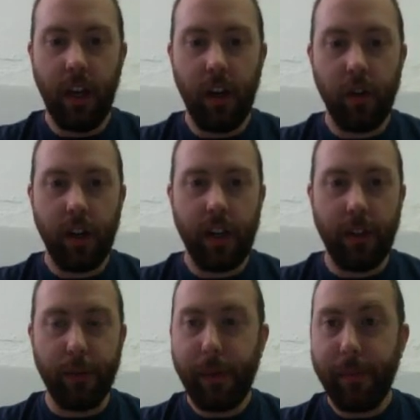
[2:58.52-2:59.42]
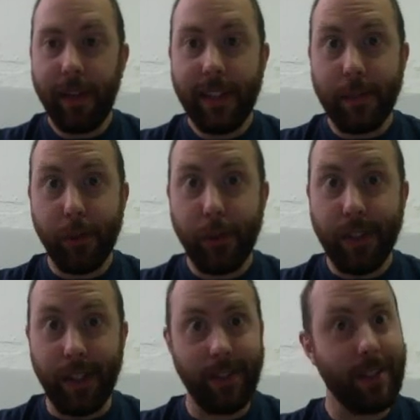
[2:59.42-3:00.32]
Alright, 3 minutes on
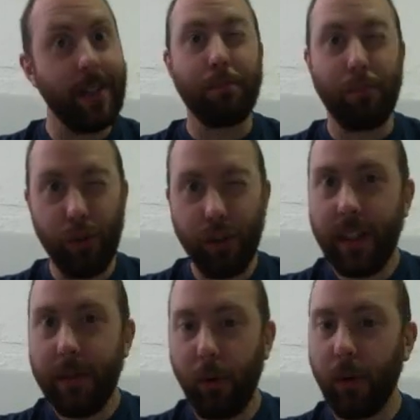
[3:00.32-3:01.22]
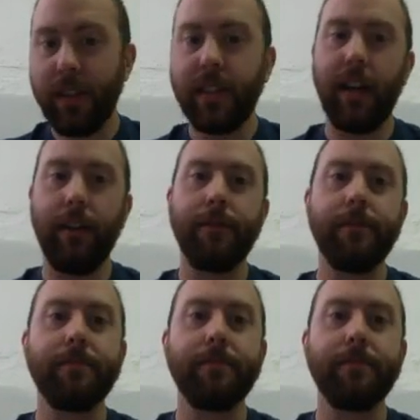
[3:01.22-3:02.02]
protons. Pretty important stuff.